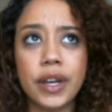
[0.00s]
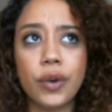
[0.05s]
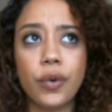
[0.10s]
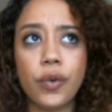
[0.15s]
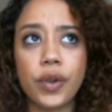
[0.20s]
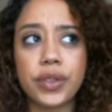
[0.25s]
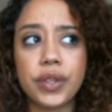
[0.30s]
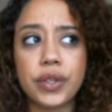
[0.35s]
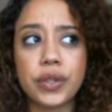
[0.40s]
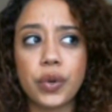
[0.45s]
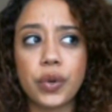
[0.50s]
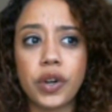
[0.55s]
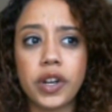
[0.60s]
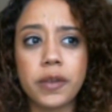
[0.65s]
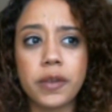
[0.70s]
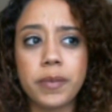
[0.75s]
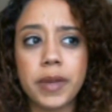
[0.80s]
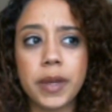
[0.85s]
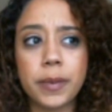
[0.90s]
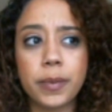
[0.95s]
with the
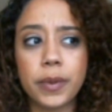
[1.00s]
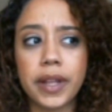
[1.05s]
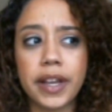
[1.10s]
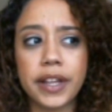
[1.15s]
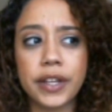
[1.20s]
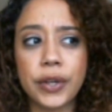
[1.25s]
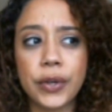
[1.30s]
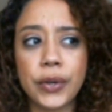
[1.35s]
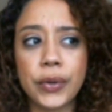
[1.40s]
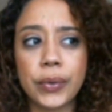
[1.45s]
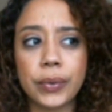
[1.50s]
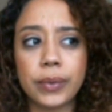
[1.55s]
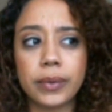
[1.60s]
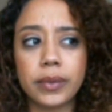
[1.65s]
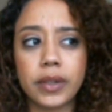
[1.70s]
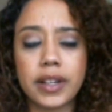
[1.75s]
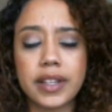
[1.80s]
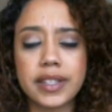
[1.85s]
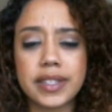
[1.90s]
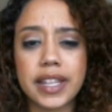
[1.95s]
Taurian people I
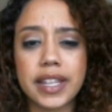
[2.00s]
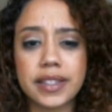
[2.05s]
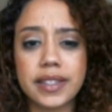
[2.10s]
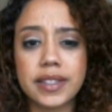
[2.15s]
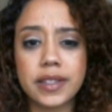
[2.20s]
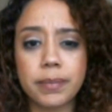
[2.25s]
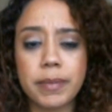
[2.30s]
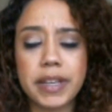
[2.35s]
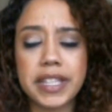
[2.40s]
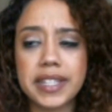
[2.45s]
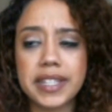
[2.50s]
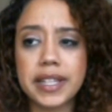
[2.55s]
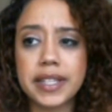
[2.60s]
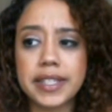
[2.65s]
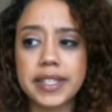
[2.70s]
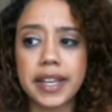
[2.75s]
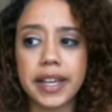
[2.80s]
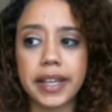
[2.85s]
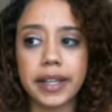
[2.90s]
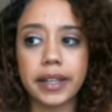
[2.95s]
know, because that's my sun
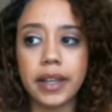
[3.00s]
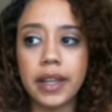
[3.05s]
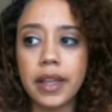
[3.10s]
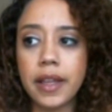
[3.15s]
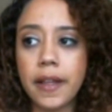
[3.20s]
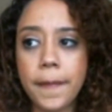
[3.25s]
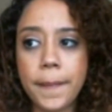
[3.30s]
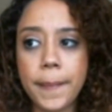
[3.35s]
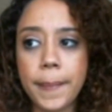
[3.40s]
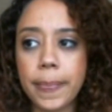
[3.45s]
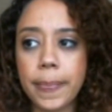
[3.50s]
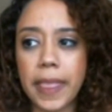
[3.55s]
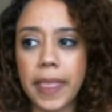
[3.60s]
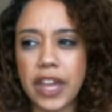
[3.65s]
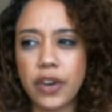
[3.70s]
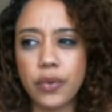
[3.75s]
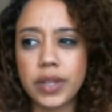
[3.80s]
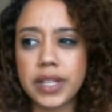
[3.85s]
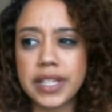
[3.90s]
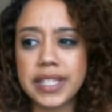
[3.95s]
sign, I
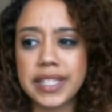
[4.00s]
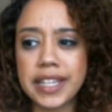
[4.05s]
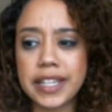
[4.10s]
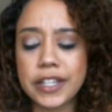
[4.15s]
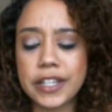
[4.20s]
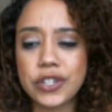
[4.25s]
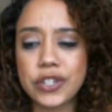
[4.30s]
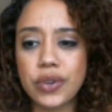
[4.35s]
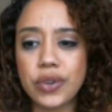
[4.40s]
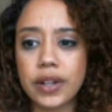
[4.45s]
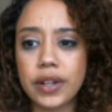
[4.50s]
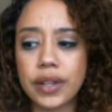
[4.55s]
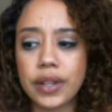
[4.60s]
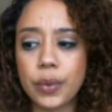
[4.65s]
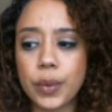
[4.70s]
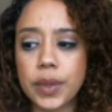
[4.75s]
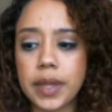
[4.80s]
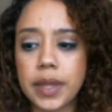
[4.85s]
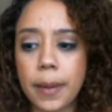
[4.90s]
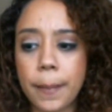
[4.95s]
don't really see any struggling
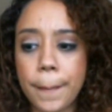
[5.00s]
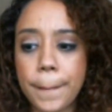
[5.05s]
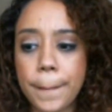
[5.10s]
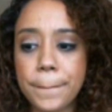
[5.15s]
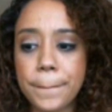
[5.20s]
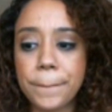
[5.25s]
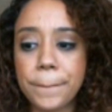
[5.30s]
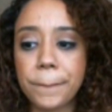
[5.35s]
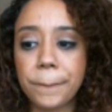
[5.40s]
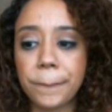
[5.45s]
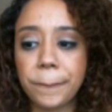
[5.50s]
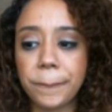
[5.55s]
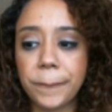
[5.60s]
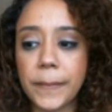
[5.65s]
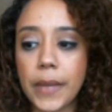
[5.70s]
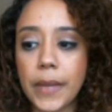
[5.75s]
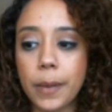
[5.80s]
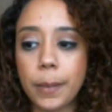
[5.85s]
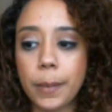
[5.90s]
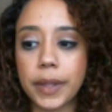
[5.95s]
with them.
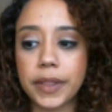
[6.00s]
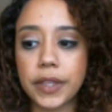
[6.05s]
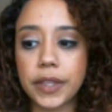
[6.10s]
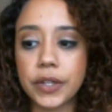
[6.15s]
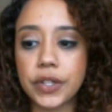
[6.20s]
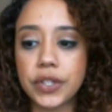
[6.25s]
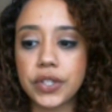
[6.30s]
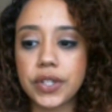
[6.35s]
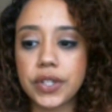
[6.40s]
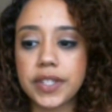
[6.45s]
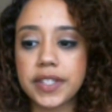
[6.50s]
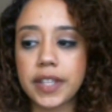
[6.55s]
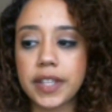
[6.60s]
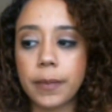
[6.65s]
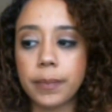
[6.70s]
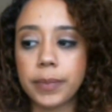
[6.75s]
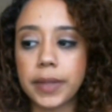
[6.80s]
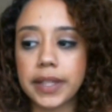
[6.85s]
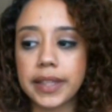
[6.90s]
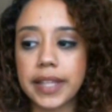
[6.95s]
But there's just
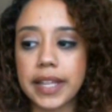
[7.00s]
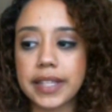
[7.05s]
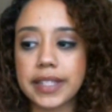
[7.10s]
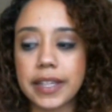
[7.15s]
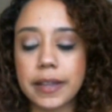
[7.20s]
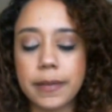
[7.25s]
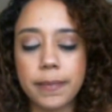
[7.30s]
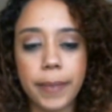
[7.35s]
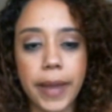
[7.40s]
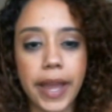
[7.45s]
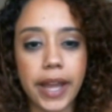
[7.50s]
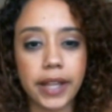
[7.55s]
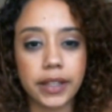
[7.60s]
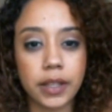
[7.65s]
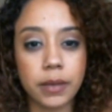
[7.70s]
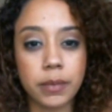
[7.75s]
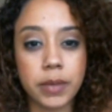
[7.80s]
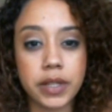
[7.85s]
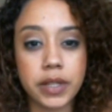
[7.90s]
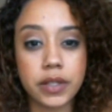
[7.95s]
something that's
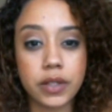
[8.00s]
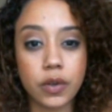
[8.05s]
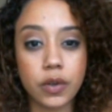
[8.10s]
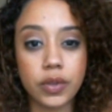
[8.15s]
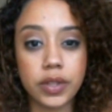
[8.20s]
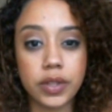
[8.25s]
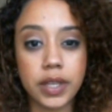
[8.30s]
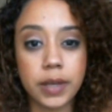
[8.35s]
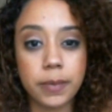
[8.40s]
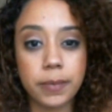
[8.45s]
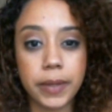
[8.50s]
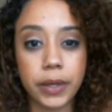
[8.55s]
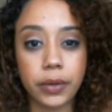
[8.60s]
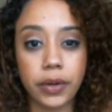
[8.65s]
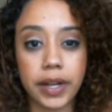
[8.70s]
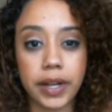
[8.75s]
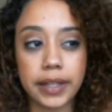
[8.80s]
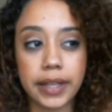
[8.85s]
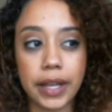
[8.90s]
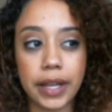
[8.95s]
impacting me so deeply
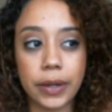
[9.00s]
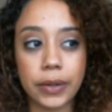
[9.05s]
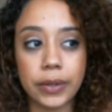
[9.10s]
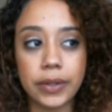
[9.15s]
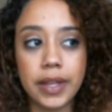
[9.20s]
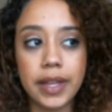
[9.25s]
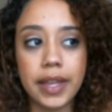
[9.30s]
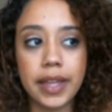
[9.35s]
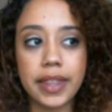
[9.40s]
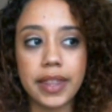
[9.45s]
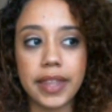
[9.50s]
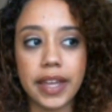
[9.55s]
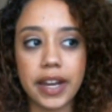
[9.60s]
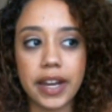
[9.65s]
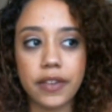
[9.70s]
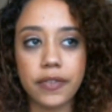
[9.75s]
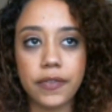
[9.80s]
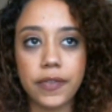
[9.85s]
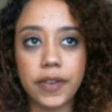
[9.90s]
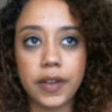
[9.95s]
right now that
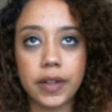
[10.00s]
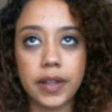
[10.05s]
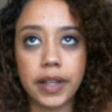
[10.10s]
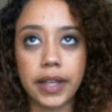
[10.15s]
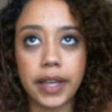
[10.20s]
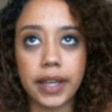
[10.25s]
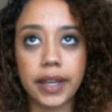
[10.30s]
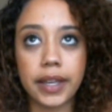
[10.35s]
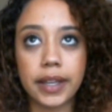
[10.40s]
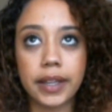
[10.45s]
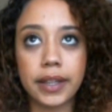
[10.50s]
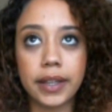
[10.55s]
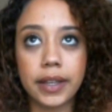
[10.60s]
I feel like